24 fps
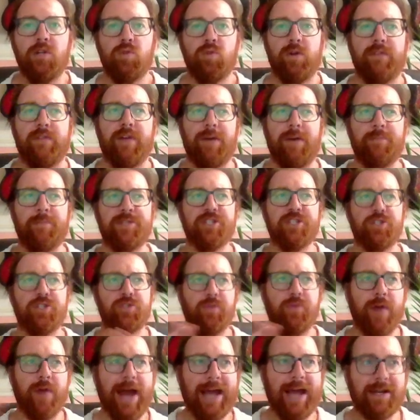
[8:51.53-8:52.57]
We've
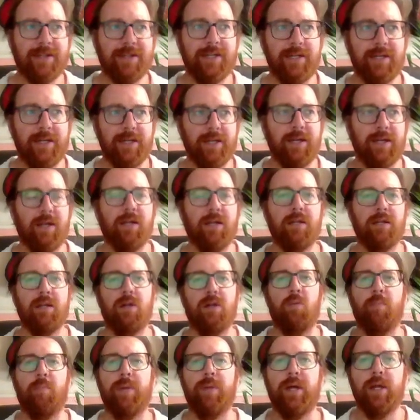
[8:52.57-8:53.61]
abstracted it a
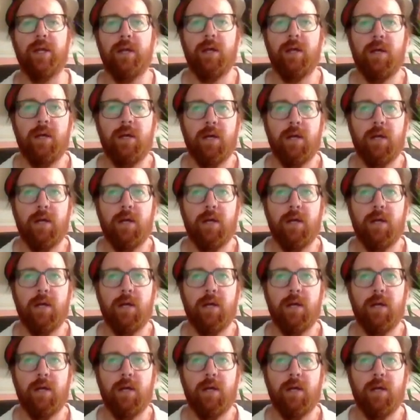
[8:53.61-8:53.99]
little bit.